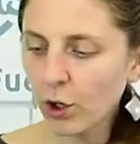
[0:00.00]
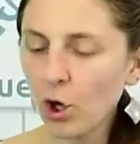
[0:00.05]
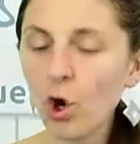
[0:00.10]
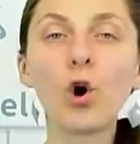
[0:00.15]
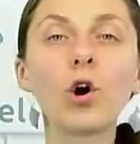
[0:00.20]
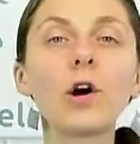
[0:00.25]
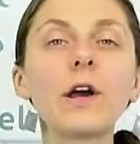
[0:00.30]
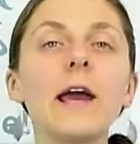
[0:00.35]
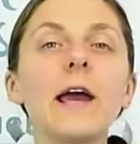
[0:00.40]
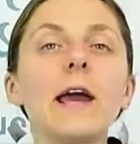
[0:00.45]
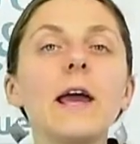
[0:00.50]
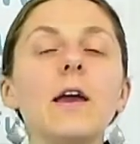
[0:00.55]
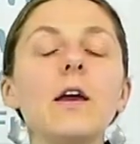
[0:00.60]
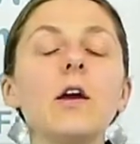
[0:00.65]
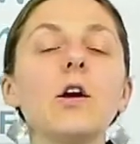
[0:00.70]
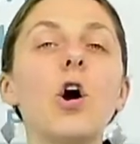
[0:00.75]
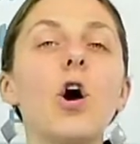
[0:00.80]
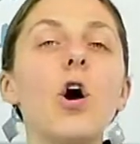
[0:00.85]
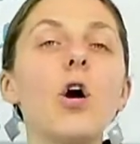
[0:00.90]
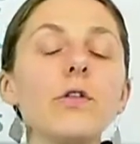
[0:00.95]

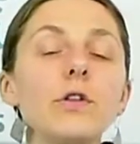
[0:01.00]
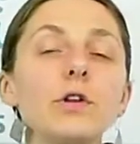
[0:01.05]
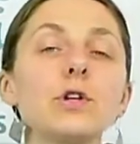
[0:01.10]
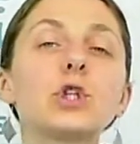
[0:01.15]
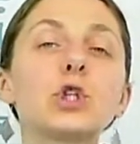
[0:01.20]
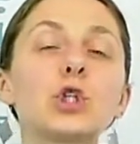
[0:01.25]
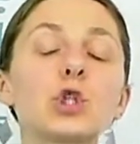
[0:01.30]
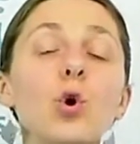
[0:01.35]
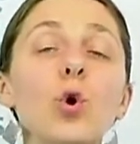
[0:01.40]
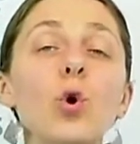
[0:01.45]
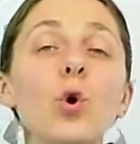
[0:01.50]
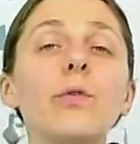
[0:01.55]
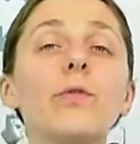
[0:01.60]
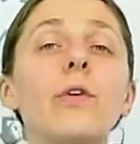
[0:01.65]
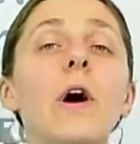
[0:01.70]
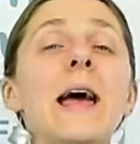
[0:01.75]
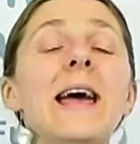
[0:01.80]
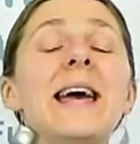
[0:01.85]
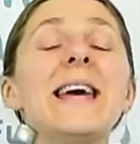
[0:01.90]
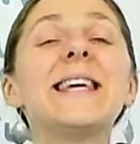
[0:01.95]
cooking on the stove,
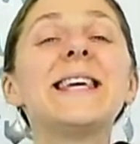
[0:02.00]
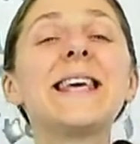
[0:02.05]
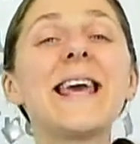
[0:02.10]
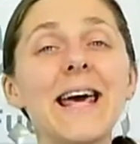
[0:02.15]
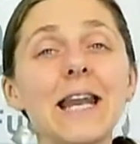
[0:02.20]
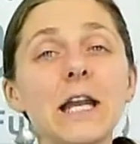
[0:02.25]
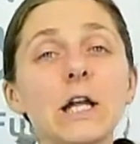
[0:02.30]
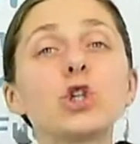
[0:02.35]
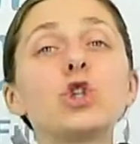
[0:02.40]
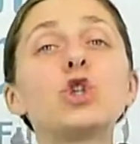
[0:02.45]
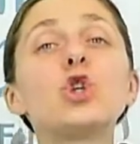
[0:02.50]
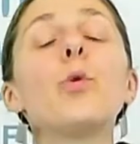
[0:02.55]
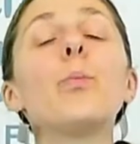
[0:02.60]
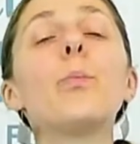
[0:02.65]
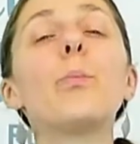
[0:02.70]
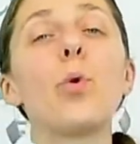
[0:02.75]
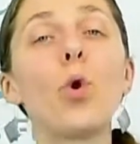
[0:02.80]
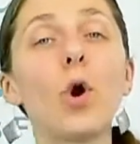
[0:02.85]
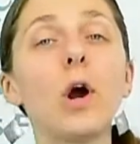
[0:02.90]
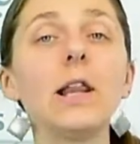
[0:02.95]
get it to
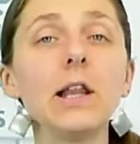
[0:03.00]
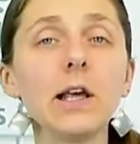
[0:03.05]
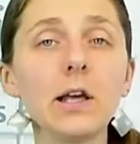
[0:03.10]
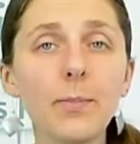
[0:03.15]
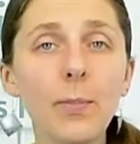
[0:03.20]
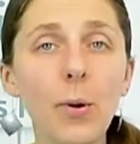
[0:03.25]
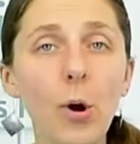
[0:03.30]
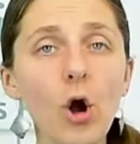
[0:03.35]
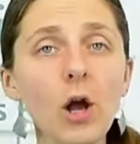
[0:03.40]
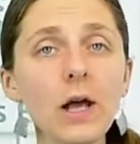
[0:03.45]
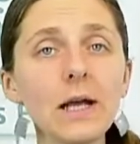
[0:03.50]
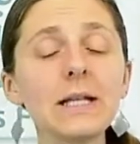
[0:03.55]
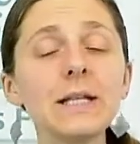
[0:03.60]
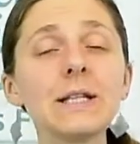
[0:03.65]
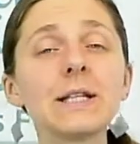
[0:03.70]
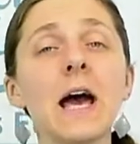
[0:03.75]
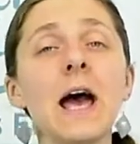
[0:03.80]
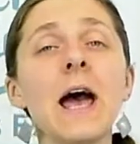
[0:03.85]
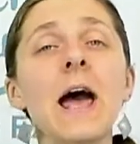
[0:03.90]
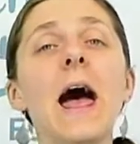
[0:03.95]
boiling
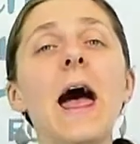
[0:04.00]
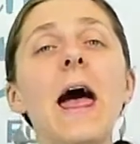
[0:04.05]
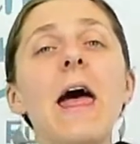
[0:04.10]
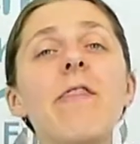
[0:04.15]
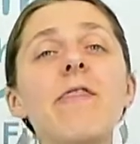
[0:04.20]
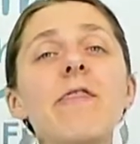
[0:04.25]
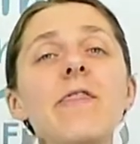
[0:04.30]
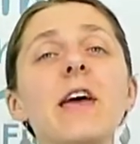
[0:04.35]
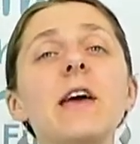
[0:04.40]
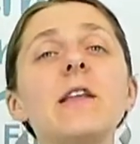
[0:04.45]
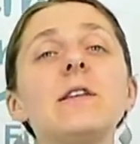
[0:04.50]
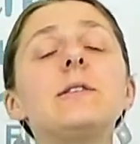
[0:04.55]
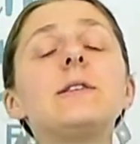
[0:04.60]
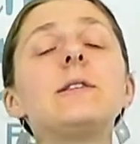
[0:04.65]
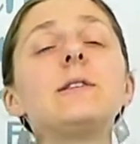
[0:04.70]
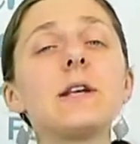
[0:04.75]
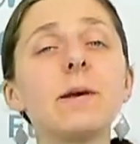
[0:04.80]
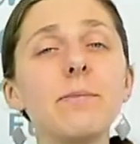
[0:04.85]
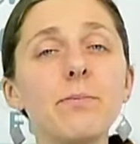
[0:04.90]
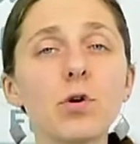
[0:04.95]
point and then
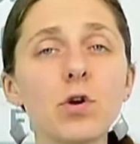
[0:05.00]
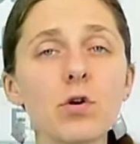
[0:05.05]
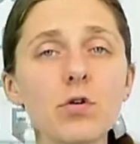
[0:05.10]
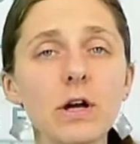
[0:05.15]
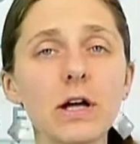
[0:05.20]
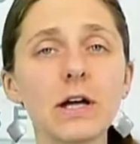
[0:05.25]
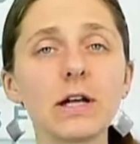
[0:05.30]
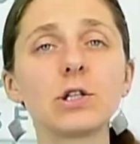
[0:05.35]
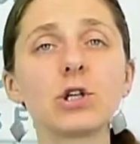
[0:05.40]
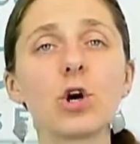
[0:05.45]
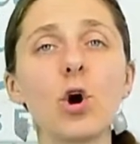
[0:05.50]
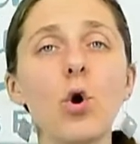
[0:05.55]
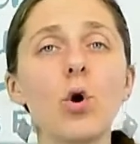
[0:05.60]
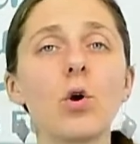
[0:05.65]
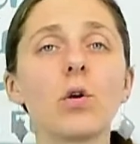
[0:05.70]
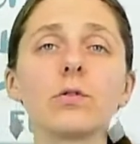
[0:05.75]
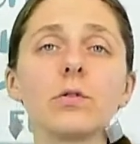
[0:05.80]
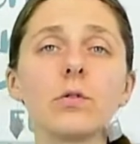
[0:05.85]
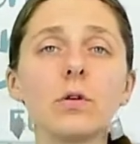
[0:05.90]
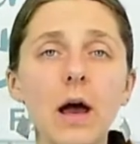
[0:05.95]
simmer it
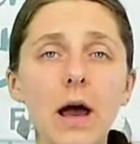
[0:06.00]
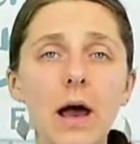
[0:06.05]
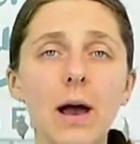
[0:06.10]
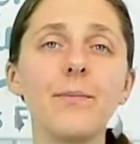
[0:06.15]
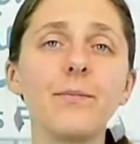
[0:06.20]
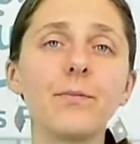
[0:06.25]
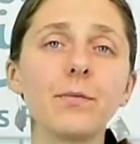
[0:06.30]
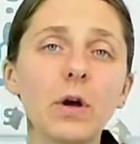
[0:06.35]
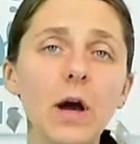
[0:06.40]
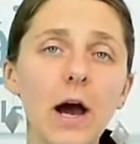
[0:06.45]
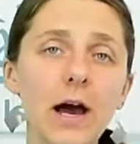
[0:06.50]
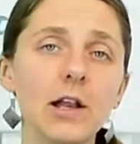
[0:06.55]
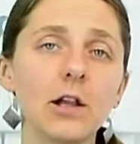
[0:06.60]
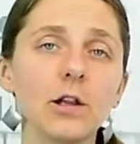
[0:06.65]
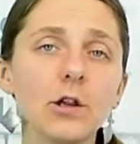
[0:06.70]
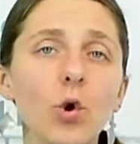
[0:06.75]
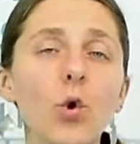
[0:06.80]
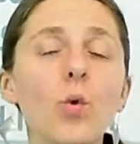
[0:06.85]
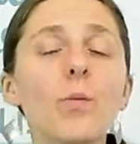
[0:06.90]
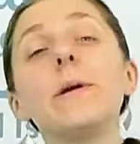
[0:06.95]
on kind
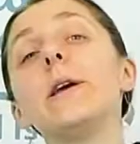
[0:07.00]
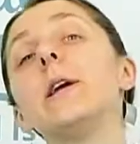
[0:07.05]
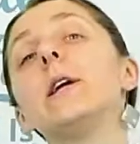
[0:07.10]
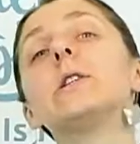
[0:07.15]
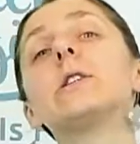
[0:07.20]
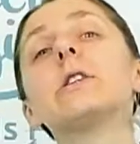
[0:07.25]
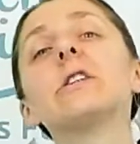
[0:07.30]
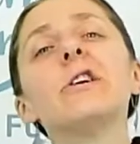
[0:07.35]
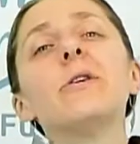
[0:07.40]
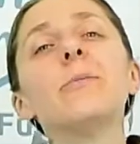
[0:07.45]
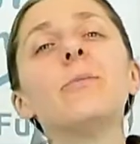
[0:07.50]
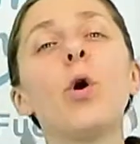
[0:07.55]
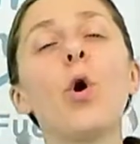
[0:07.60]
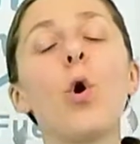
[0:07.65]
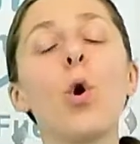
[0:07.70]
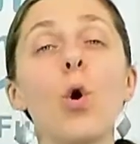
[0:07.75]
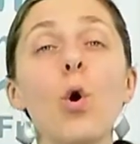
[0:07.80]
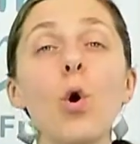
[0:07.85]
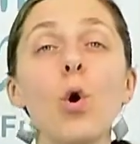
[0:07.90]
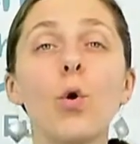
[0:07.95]
of low medium
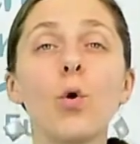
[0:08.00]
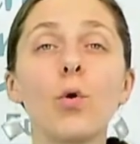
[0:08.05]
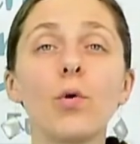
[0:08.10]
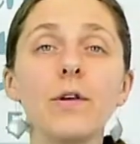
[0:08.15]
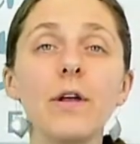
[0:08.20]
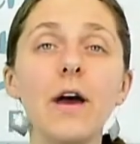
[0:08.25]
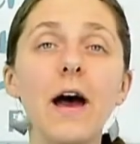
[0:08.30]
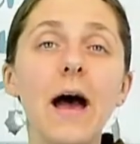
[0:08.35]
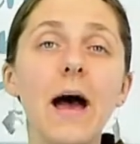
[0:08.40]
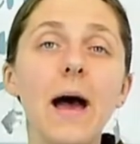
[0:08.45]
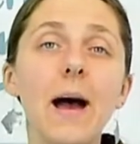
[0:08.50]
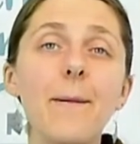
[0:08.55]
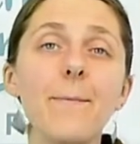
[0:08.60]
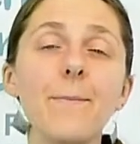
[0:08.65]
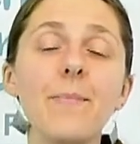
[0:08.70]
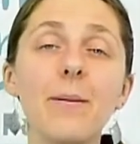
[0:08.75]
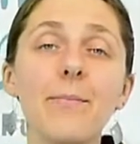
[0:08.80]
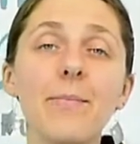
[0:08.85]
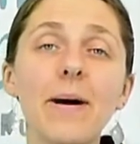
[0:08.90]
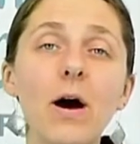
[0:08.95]
on
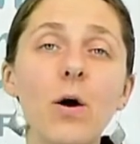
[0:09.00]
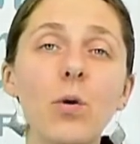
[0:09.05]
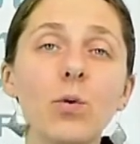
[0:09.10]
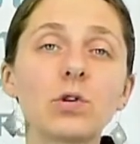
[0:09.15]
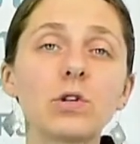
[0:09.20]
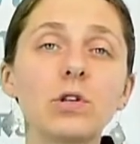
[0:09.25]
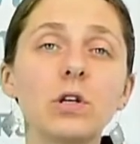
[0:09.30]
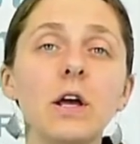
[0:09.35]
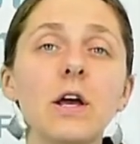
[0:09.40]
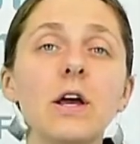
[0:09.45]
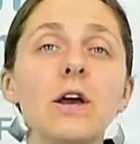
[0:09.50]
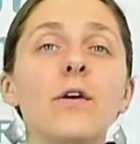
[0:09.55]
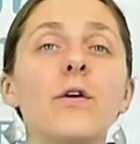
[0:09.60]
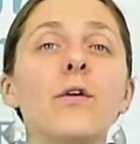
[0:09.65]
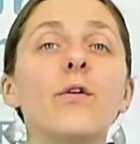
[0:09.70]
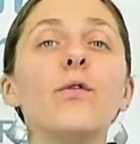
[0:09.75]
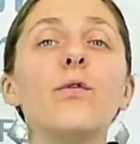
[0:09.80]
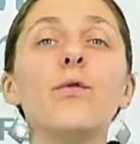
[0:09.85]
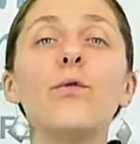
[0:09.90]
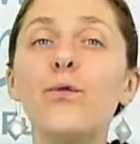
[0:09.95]
about
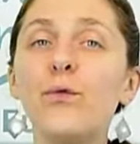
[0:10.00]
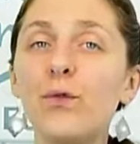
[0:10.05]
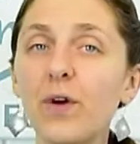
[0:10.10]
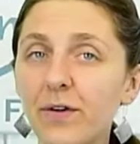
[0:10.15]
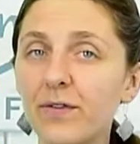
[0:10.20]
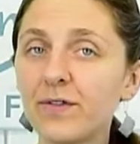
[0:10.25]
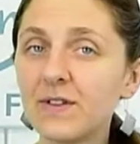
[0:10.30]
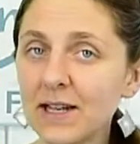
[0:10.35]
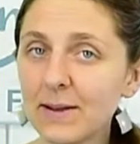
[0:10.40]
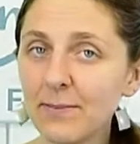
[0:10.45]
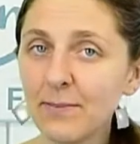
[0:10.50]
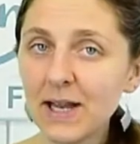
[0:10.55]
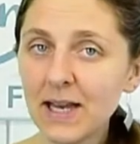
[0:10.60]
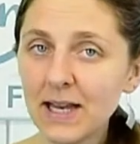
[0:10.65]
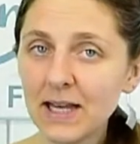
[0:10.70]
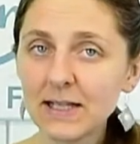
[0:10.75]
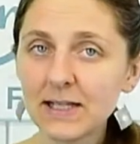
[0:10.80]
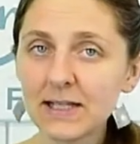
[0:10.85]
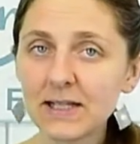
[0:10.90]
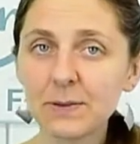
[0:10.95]
50
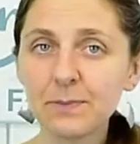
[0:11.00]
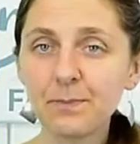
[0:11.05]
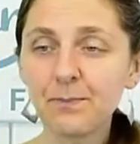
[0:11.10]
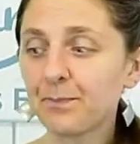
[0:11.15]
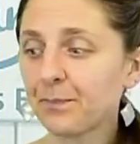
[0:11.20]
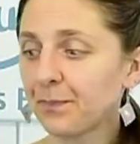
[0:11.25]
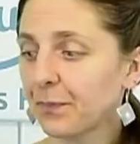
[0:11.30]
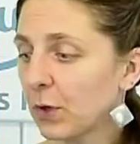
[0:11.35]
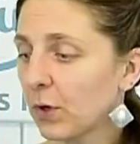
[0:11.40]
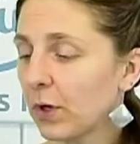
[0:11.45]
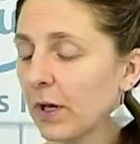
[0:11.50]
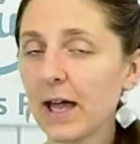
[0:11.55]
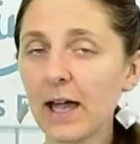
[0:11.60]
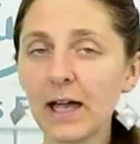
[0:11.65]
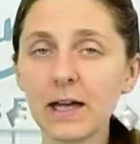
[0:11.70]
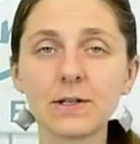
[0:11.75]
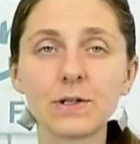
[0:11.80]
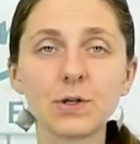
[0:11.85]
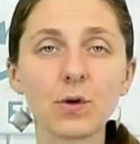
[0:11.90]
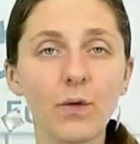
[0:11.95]
minutes.
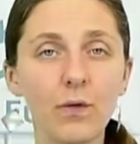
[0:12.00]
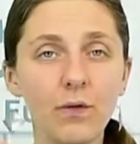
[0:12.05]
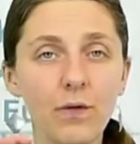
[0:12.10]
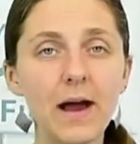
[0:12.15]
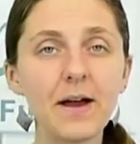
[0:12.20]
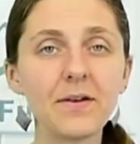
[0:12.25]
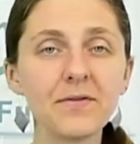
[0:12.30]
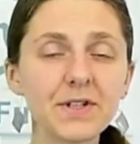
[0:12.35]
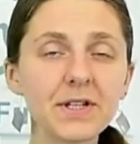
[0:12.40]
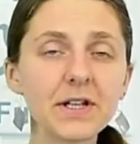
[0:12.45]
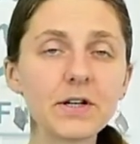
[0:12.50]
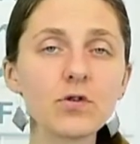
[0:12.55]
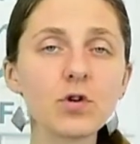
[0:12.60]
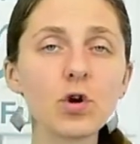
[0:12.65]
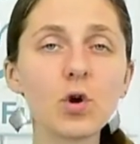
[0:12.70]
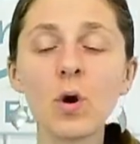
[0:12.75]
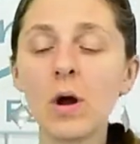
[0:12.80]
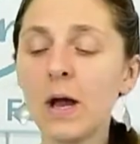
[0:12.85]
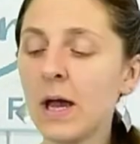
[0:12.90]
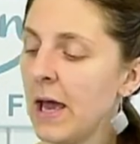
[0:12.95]
Okay, so 50.
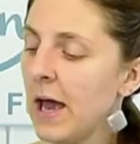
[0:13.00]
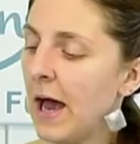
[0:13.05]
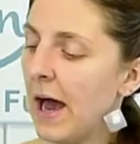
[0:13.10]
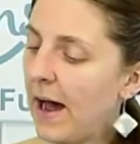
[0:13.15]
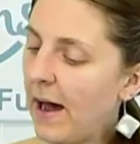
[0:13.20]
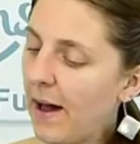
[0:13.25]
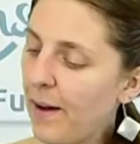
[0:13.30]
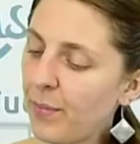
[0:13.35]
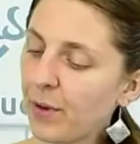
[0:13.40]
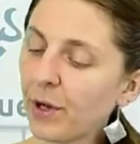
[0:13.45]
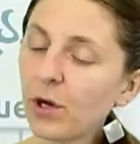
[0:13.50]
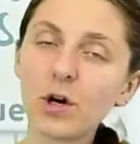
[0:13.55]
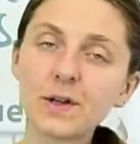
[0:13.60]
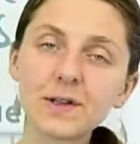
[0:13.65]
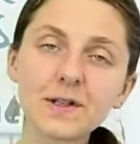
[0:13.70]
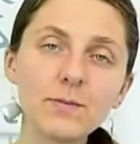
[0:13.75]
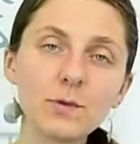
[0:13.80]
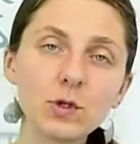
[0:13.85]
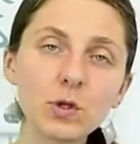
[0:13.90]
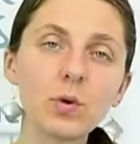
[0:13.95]

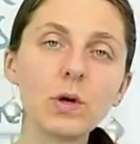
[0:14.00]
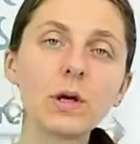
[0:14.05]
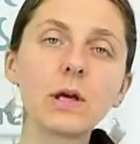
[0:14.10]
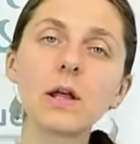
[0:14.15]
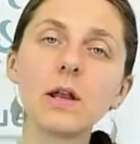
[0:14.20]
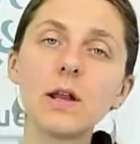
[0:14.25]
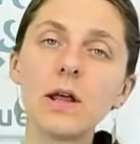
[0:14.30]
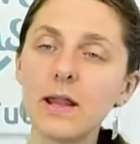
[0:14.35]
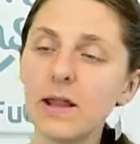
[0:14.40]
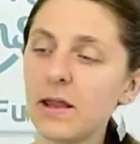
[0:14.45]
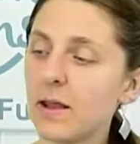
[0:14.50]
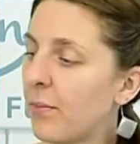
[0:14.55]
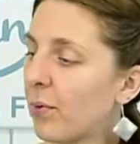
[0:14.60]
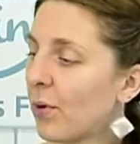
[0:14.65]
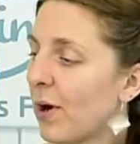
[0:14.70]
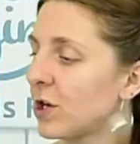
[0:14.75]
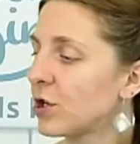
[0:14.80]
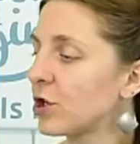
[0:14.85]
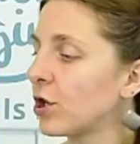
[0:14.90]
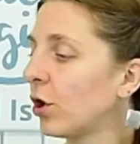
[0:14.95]
Because I'm doing it in the
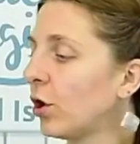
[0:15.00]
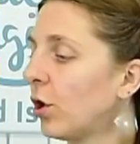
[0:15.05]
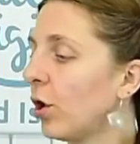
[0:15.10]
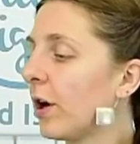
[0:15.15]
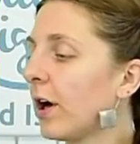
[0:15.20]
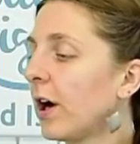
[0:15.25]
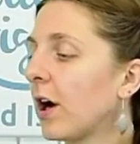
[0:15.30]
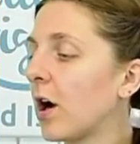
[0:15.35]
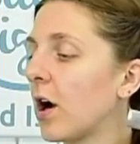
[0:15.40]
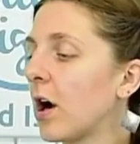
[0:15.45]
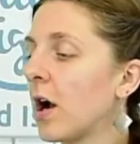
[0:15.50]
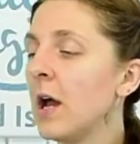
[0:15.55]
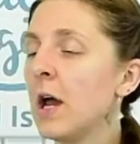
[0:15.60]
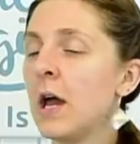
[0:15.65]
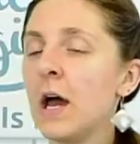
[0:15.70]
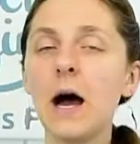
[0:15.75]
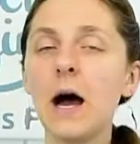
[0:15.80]
pressure cooker,